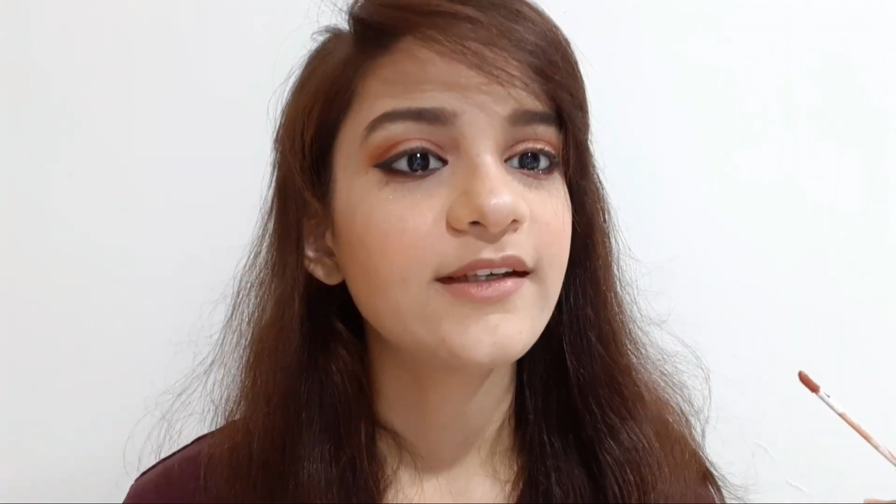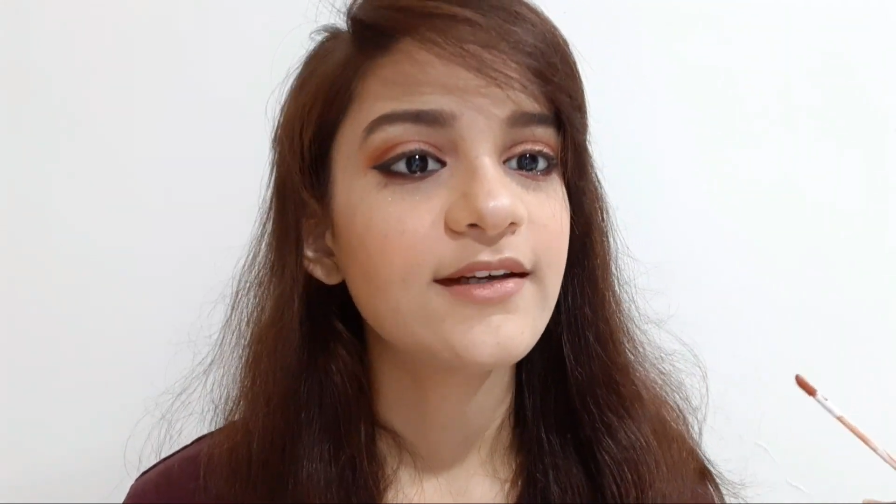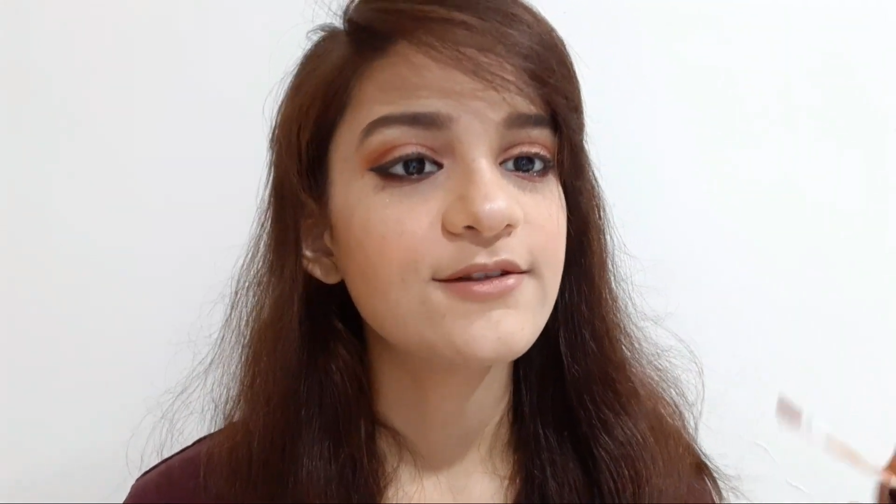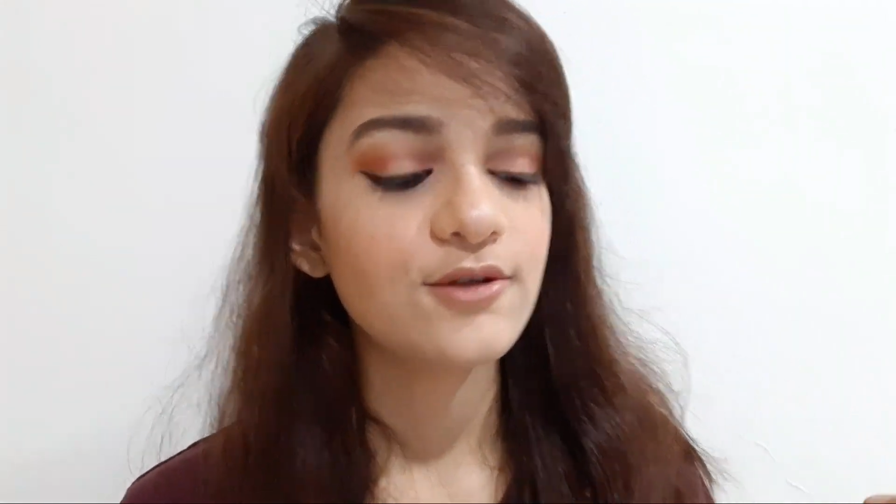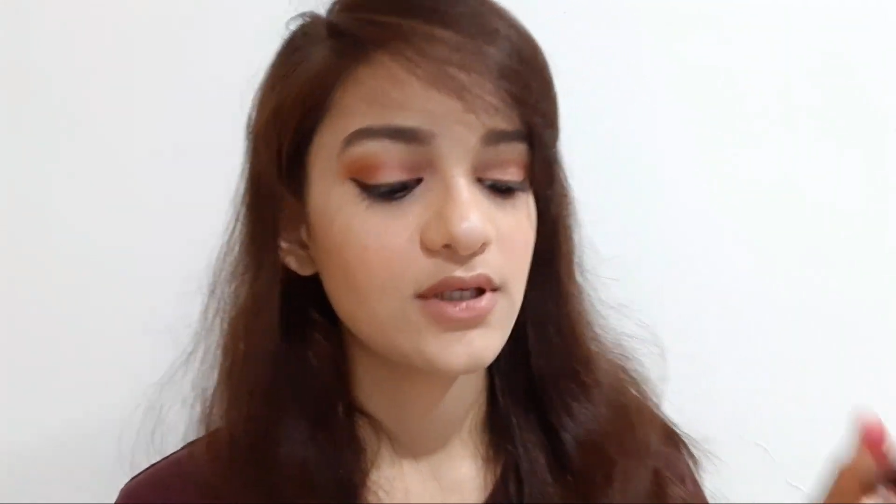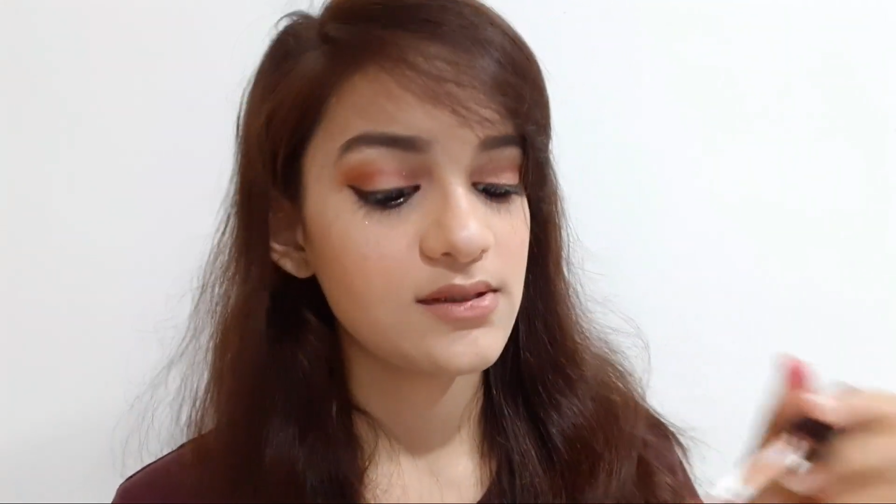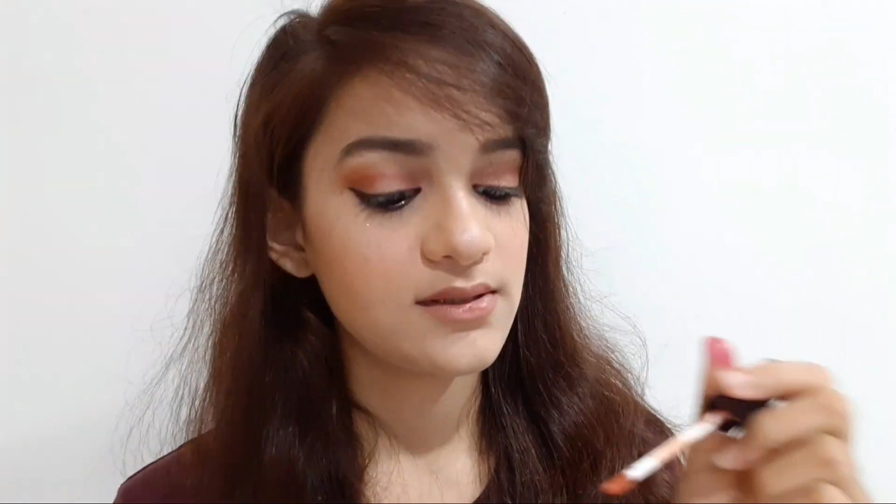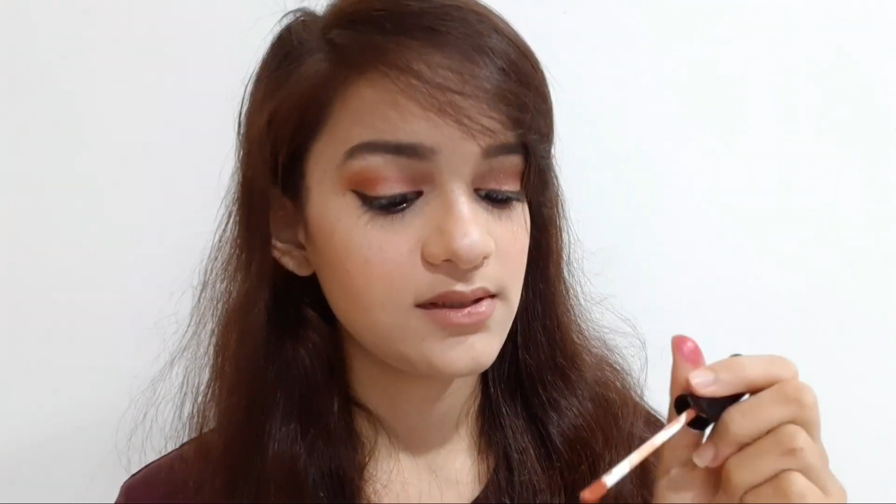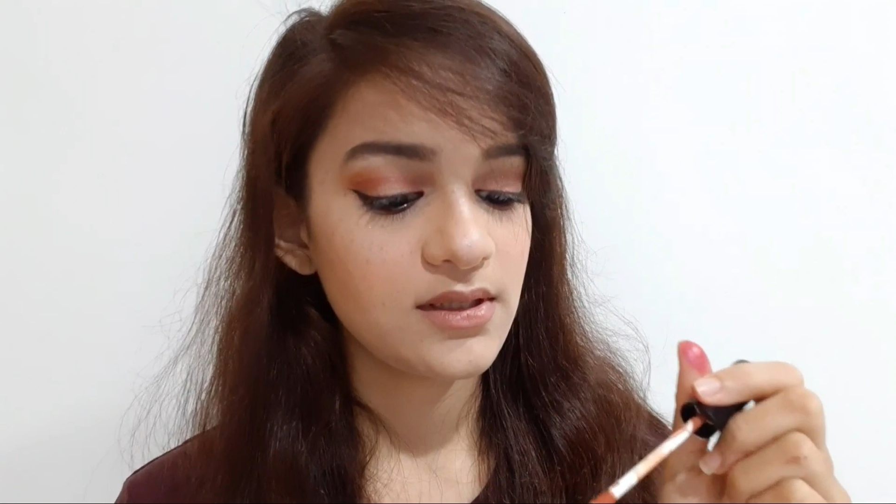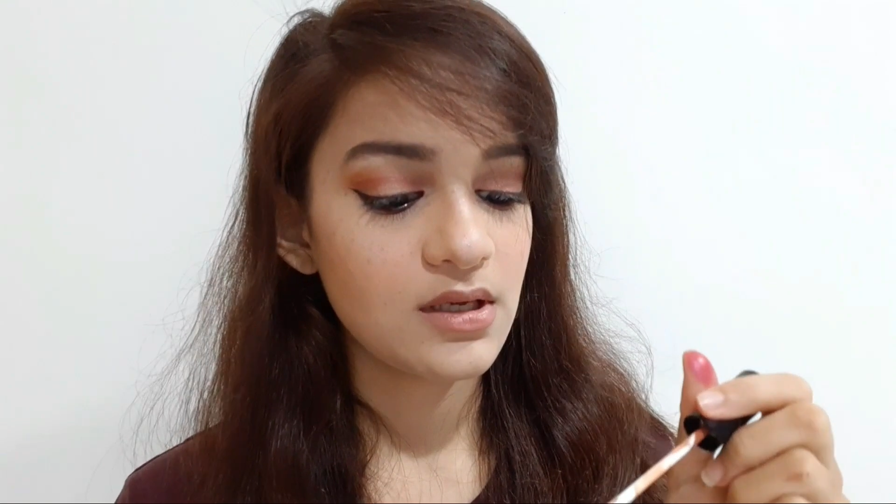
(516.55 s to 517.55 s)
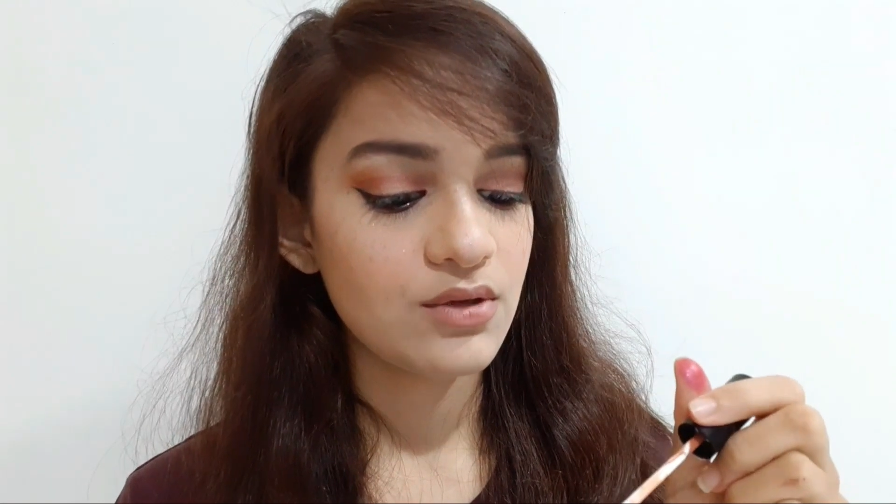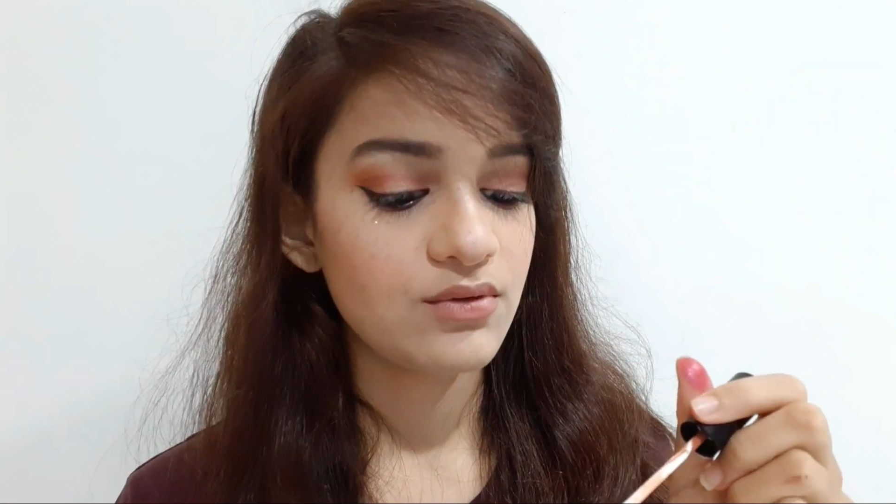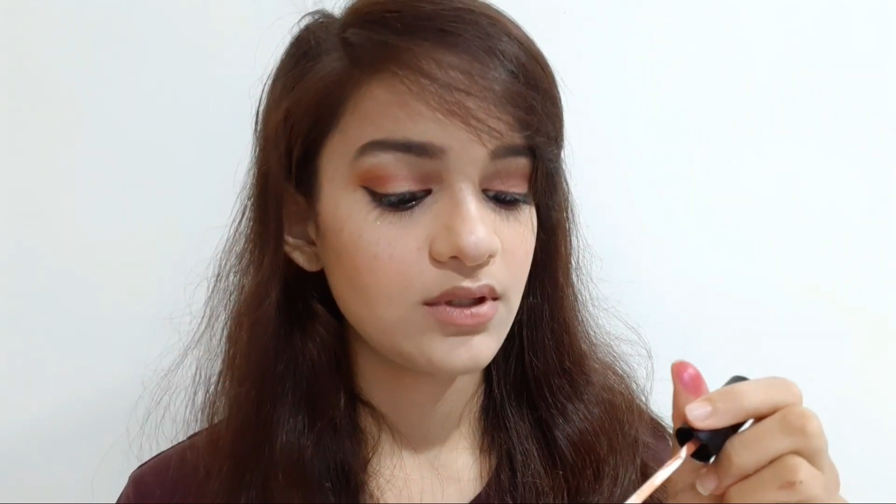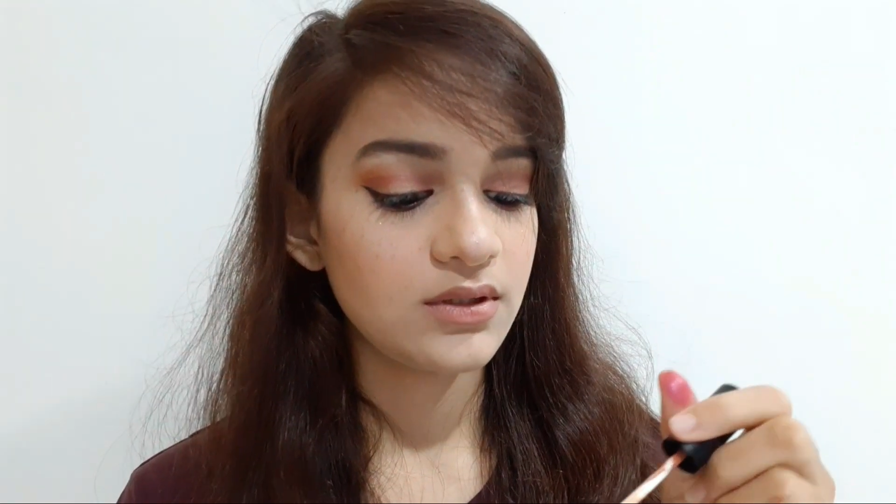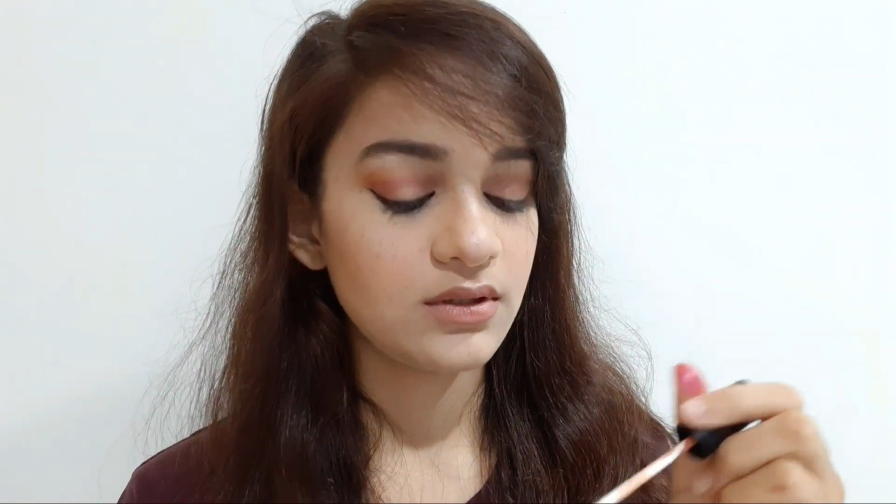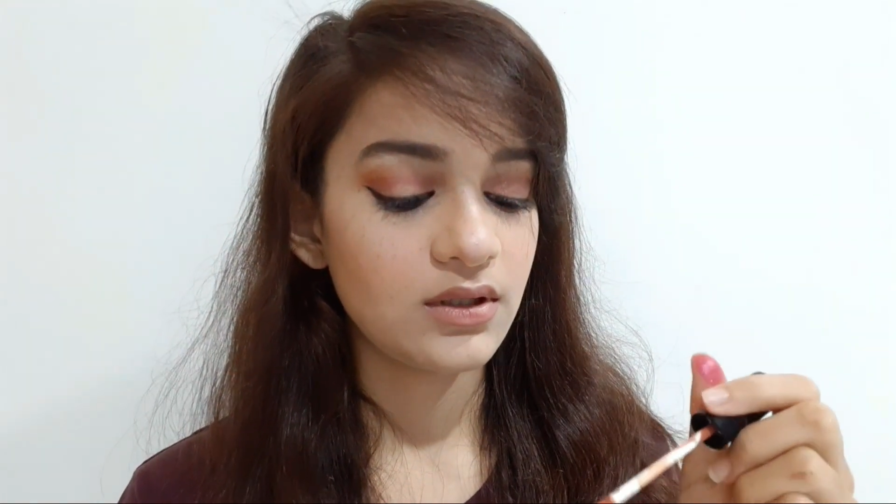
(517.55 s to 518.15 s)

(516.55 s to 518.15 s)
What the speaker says: As you can see, I really